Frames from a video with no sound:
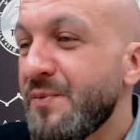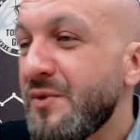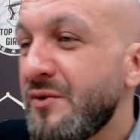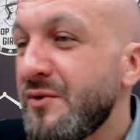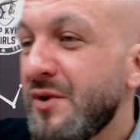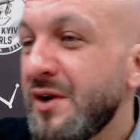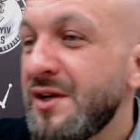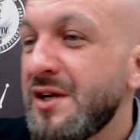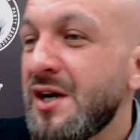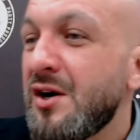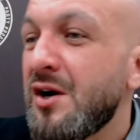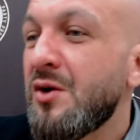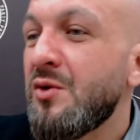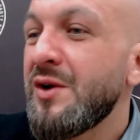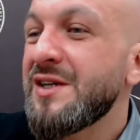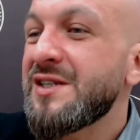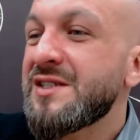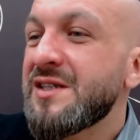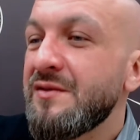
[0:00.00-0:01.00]
Right now, I
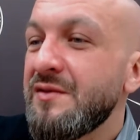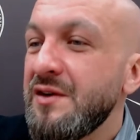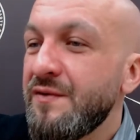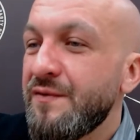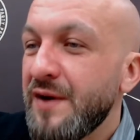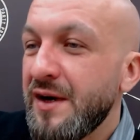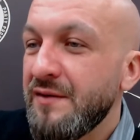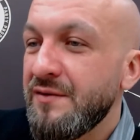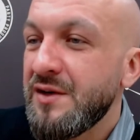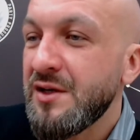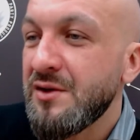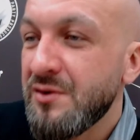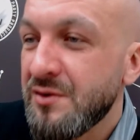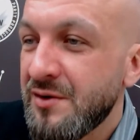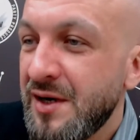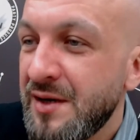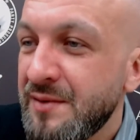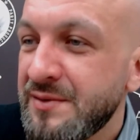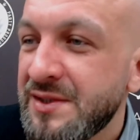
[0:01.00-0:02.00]
weigh 75
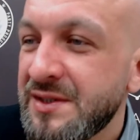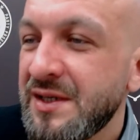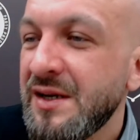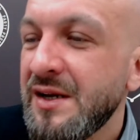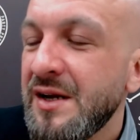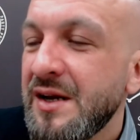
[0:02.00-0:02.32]
kilograms.